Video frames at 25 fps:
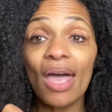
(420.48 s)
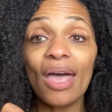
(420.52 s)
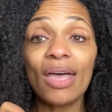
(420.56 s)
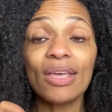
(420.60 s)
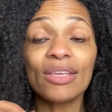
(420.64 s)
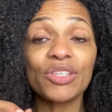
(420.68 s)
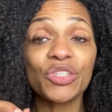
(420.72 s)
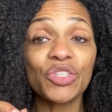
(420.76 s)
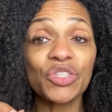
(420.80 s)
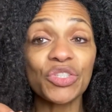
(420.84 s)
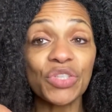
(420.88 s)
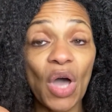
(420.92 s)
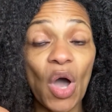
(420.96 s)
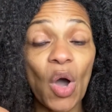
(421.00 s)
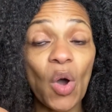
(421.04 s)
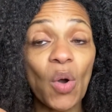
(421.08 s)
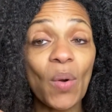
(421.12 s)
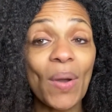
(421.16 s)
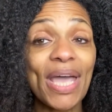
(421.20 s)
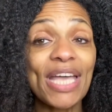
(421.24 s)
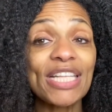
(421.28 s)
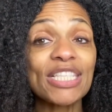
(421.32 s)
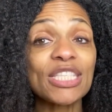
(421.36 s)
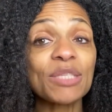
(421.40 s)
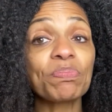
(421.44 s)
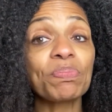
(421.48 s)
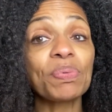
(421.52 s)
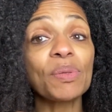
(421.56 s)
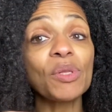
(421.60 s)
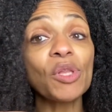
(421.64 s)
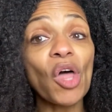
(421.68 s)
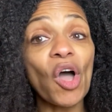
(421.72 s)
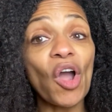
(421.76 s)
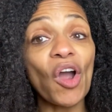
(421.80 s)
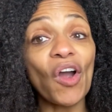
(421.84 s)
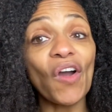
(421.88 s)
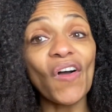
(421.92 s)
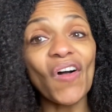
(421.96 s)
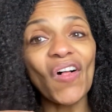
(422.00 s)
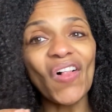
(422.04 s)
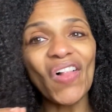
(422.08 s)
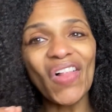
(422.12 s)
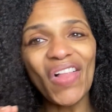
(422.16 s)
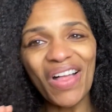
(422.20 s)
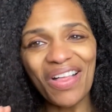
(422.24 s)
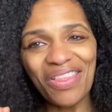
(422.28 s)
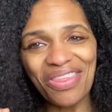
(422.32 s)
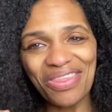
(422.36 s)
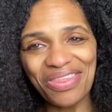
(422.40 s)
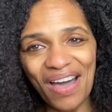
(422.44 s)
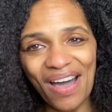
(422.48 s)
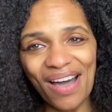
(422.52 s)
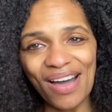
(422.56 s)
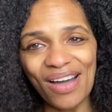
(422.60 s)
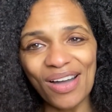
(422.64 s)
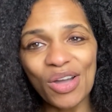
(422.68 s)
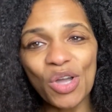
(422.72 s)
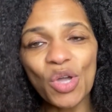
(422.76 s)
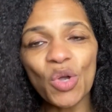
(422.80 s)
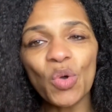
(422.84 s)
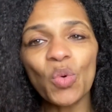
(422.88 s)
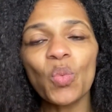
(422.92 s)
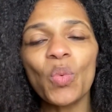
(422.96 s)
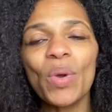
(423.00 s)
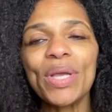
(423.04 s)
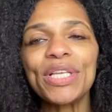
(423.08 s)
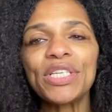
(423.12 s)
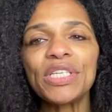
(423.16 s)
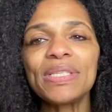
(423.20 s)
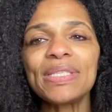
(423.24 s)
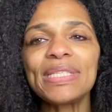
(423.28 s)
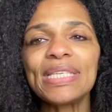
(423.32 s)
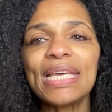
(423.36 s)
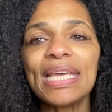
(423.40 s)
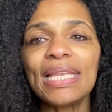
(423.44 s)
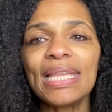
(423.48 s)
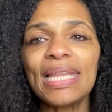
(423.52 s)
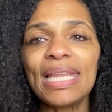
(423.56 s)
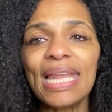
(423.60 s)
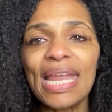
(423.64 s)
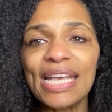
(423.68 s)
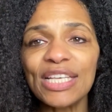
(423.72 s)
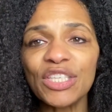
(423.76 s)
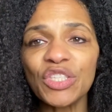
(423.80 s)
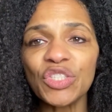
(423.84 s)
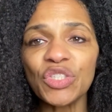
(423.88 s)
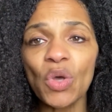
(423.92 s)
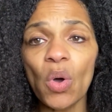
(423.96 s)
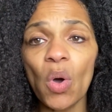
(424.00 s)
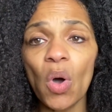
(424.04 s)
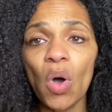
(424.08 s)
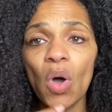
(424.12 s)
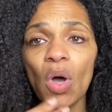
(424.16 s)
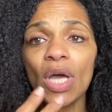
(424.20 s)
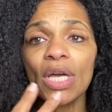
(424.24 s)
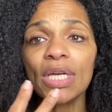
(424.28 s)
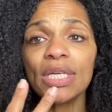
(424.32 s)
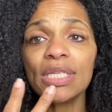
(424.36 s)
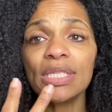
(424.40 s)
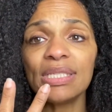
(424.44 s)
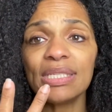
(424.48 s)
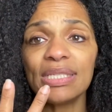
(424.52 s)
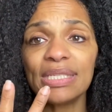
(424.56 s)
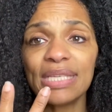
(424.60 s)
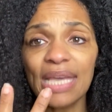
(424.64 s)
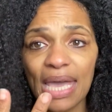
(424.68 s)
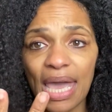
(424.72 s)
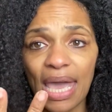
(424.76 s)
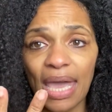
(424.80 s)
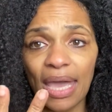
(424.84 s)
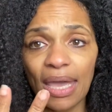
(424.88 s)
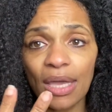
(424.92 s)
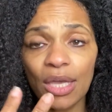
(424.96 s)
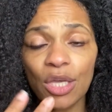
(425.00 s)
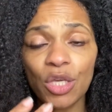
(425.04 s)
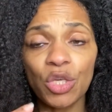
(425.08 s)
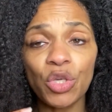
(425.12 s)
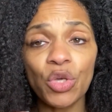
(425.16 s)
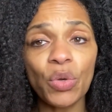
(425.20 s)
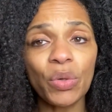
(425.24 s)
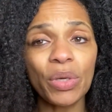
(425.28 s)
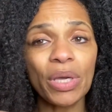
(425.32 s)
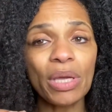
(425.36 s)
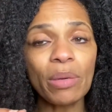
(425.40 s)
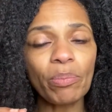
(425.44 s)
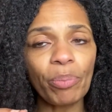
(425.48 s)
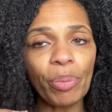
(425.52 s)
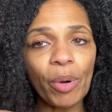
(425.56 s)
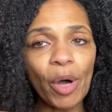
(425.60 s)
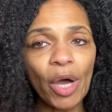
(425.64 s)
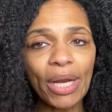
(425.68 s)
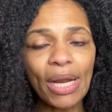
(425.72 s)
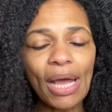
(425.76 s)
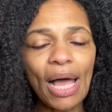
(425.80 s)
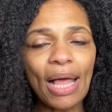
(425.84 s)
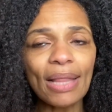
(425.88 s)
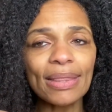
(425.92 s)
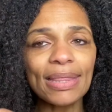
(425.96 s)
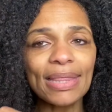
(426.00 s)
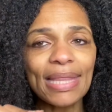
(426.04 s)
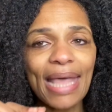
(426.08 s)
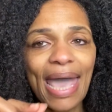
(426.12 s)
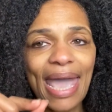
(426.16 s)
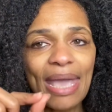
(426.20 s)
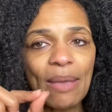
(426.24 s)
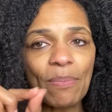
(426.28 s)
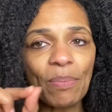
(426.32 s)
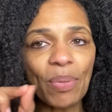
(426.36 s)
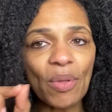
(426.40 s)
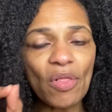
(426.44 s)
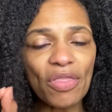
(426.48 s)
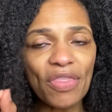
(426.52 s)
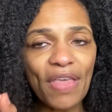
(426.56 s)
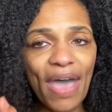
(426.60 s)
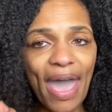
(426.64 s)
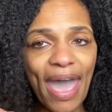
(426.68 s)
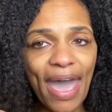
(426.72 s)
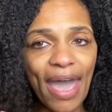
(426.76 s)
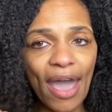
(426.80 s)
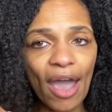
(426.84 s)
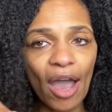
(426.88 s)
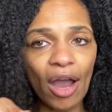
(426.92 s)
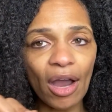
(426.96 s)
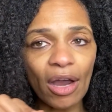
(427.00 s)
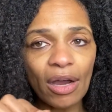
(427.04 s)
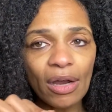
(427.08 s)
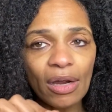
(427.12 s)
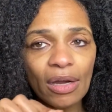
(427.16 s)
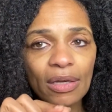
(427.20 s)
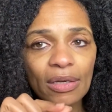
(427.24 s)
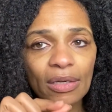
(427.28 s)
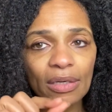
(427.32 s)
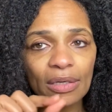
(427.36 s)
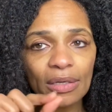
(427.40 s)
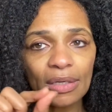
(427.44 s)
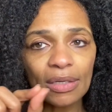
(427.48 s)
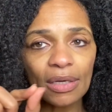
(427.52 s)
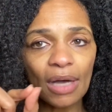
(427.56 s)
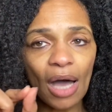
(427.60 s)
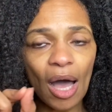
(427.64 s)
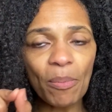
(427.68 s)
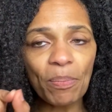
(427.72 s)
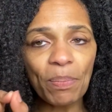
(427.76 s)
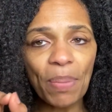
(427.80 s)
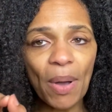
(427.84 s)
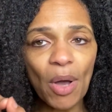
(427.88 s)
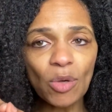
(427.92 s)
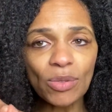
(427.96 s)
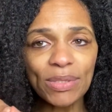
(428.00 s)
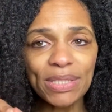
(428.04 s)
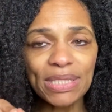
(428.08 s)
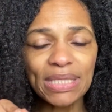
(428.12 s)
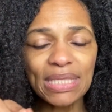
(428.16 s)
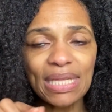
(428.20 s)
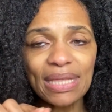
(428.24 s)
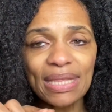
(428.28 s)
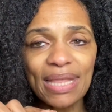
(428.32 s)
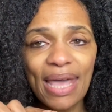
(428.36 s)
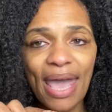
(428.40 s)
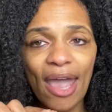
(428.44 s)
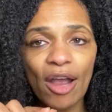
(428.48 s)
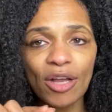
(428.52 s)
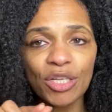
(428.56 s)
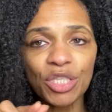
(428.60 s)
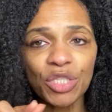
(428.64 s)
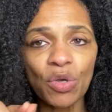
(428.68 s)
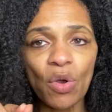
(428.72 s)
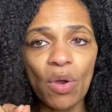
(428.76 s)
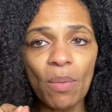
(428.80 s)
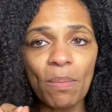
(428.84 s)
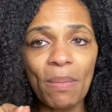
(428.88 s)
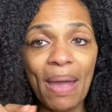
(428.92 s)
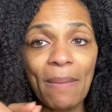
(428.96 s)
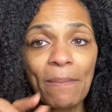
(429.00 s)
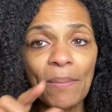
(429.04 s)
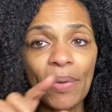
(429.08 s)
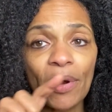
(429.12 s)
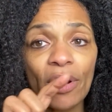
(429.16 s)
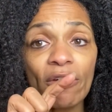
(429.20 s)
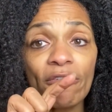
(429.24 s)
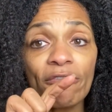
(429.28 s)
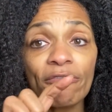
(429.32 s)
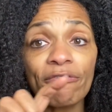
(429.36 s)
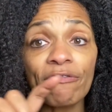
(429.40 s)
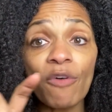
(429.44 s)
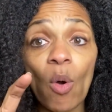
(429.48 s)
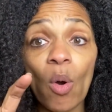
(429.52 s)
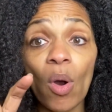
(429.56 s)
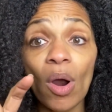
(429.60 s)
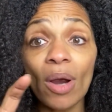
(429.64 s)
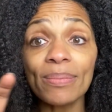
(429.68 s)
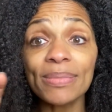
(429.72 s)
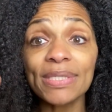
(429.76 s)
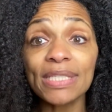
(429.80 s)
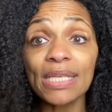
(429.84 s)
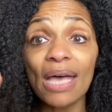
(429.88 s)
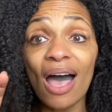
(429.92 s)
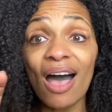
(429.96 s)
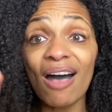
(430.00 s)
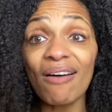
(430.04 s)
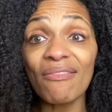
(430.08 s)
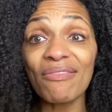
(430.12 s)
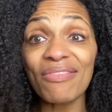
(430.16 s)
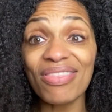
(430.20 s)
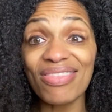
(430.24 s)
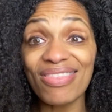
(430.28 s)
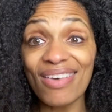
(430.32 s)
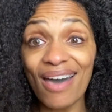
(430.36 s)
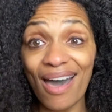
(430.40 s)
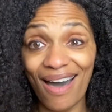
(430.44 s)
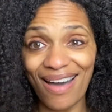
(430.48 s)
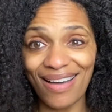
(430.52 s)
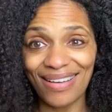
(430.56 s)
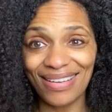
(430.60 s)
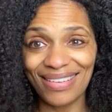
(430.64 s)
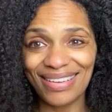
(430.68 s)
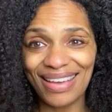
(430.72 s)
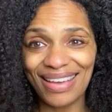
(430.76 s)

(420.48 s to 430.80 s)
So it's plural, the, which is in leçon de. You can put a label there, a post-it there to remember forms of the.